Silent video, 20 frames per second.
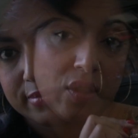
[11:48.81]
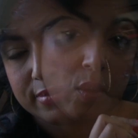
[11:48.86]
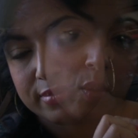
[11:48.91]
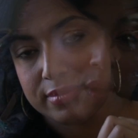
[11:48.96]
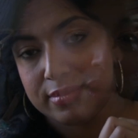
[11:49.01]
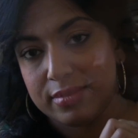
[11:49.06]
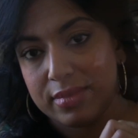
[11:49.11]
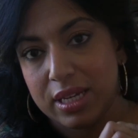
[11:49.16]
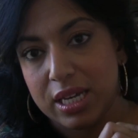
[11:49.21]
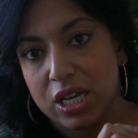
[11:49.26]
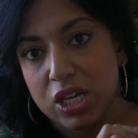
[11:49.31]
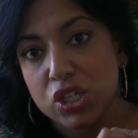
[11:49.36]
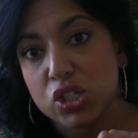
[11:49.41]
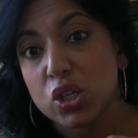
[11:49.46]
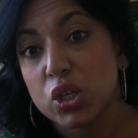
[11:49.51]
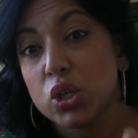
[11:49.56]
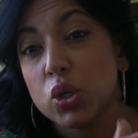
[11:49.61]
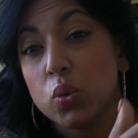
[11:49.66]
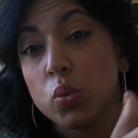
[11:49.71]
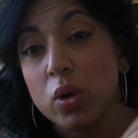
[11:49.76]
The one
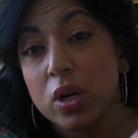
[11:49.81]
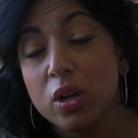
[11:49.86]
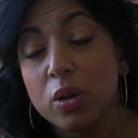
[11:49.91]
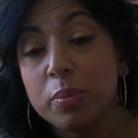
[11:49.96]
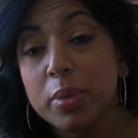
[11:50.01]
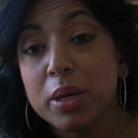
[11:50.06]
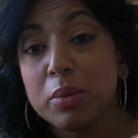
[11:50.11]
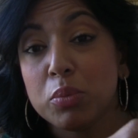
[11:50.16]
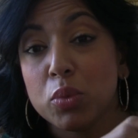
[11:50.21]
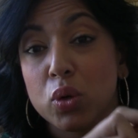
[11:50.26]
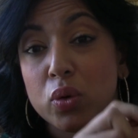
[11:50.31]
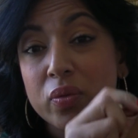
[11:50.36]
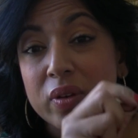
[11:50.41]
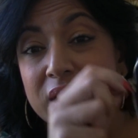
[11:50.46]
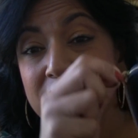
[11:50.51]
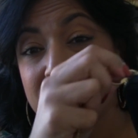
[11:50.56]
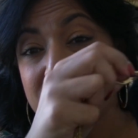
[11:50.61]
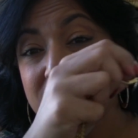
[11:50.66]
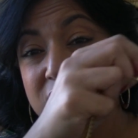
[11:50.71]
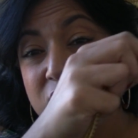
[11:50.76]
so you will be
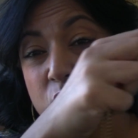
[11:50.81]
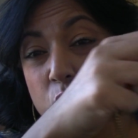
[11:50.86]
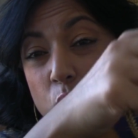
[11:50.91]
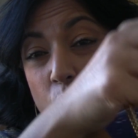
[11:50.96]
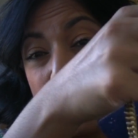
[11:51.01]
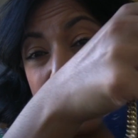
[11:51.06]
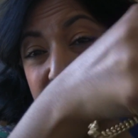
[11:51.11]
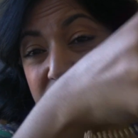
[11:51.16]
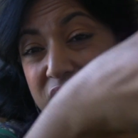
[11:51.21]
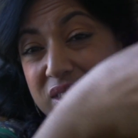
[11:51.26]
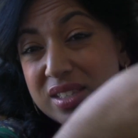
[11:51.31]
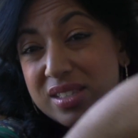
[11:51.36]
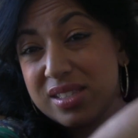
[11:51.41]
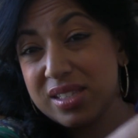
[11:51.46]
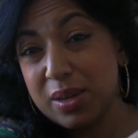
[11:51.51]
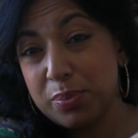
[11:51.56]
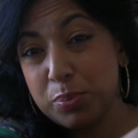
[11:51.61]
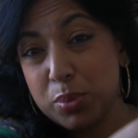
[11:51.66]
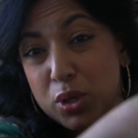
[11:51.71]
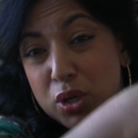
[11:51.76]
moving this with the
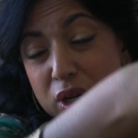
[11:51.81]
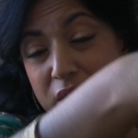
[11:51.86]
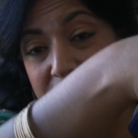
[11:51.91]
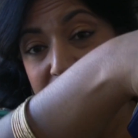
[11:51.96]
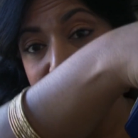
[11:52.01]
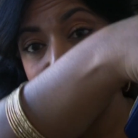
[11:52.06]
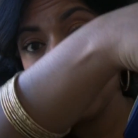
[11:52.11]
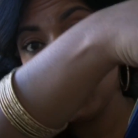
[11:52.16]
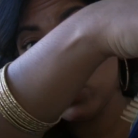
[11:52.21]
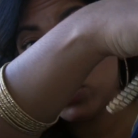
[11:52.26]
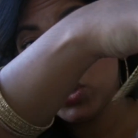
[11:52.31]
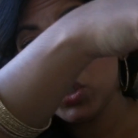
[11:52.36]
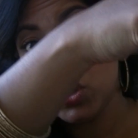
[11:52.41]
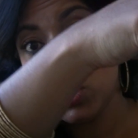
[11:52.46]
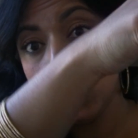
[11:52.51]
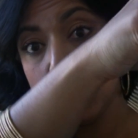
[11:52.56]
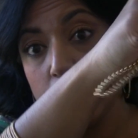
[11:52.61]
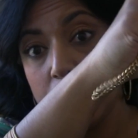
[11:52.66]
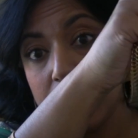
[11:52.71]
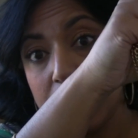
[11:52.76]
zipper if you
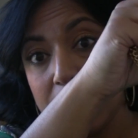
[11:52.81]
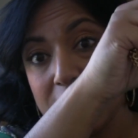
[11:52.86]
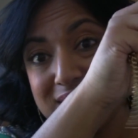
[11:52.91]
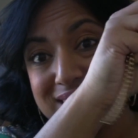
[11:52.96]
do